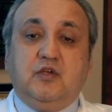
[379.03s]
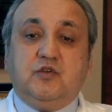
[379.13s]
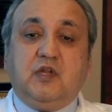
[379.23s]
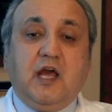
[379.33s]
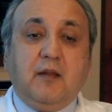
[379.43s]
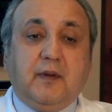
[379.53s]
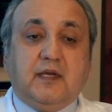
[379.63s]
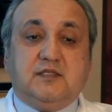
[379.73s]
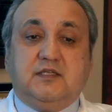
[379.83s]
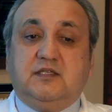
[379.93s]
should help
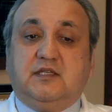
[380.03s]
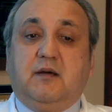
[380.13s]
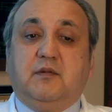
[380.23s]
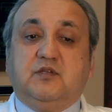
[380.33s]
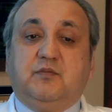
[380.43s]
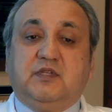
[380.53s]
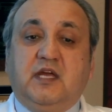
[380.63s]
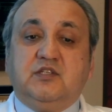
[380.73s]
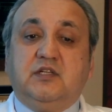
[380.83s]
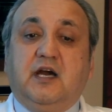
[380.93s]
us establish a
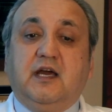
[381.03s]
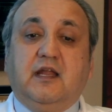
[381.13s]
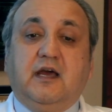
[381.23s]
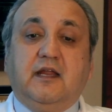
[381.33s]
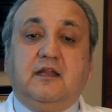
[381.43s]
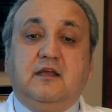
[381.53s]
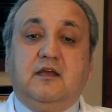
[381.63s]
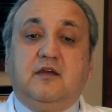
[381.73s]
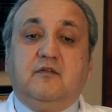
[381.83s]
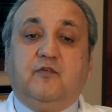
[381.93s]
potential guideline
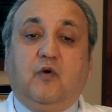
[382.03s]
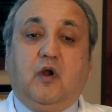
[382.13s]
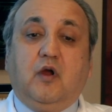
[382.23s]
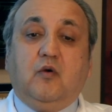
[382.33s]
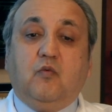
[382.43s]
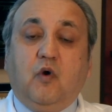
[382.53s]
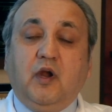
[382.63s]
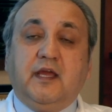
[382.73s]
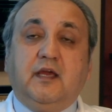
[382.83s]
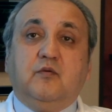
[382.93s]
for
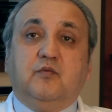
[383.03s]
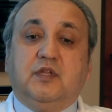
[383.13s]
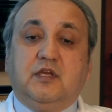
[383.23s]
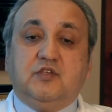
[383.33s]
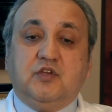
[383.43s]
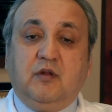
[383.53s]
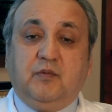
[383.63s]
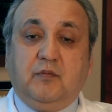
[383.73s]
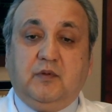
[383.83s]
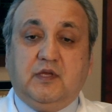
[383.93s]
working with the general
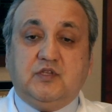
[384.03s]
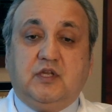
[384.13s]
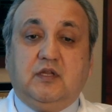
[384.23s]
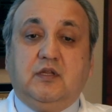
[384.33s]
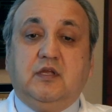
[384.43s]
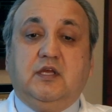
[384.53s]
population